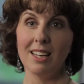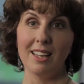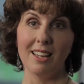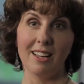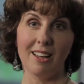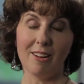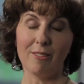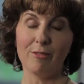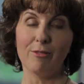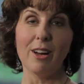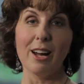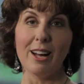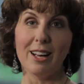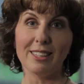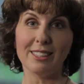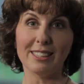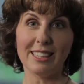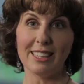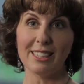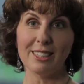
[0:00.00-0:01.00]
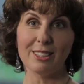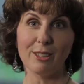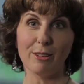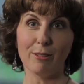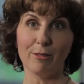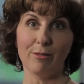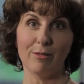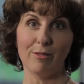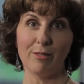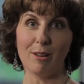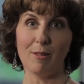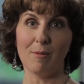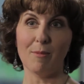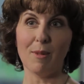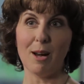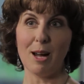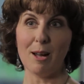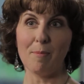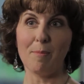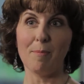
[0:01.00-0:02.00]
a verdict of
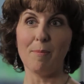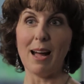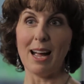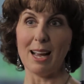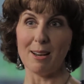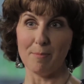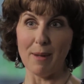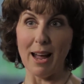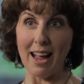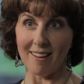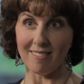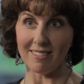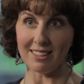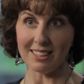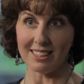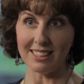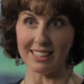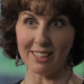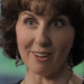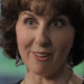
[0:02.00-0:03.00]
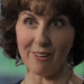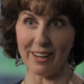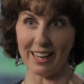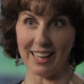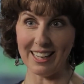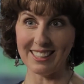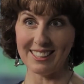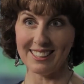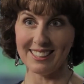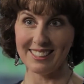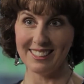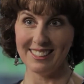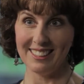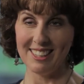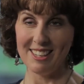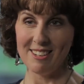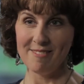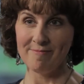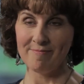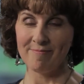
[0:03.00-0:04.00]
my bad parenting on it.
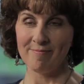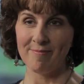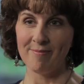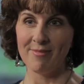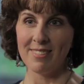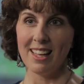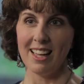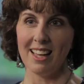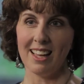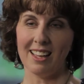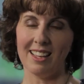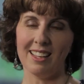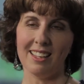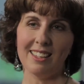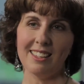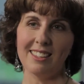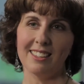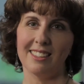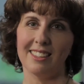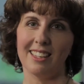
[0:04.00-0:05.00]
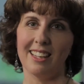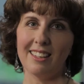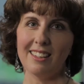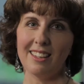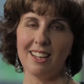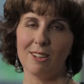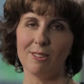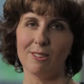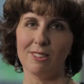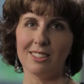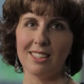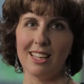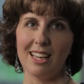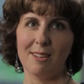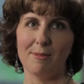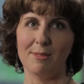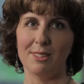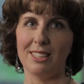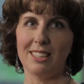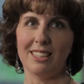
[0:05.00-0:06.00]
And I was
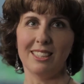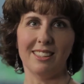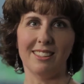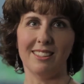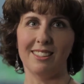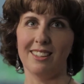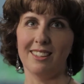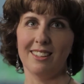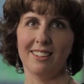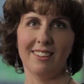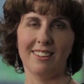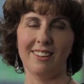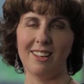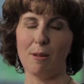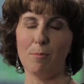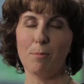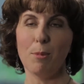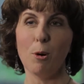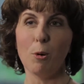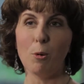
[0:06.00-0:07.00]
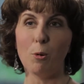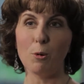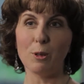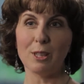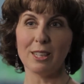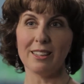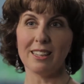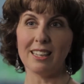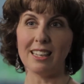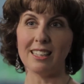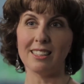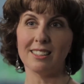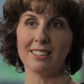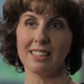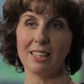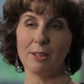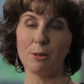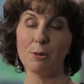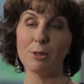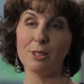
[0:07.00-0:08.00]
absolutely appalled at this.
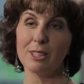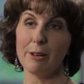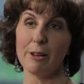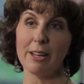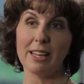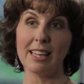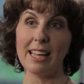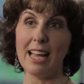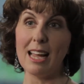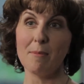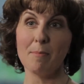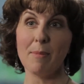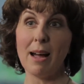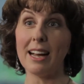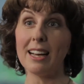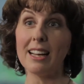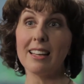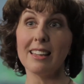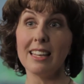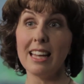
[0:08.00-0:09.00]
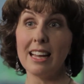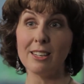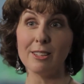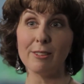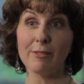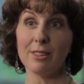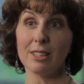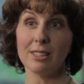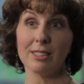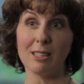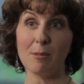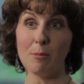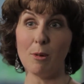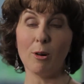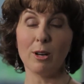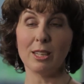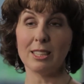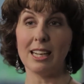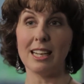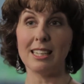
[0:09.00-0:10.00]
And also it came back at the end of the summer
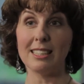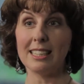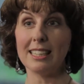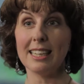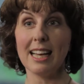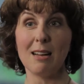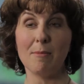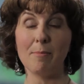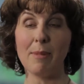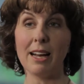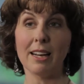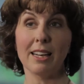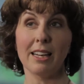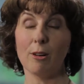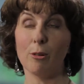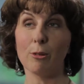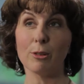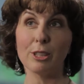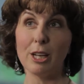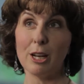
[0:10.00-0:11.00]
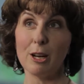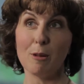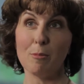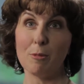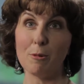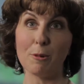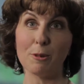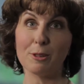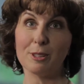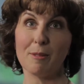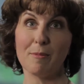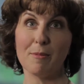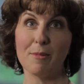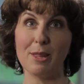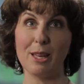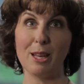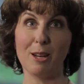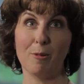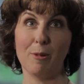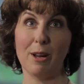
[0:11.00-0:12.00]
holidays. It came back in October or
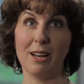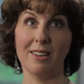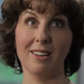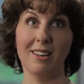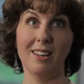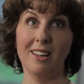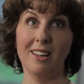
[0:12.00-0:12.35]
something, when